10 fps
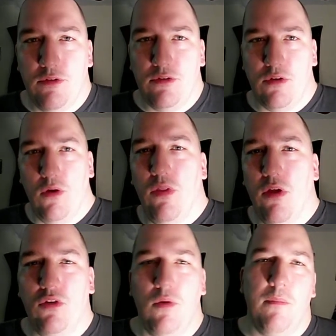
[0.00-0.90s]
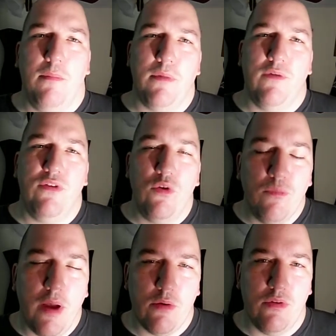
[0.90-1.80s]
so those are a few
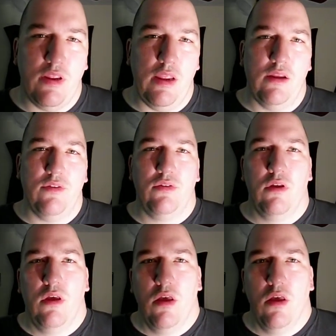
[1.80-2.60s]
of my critiques,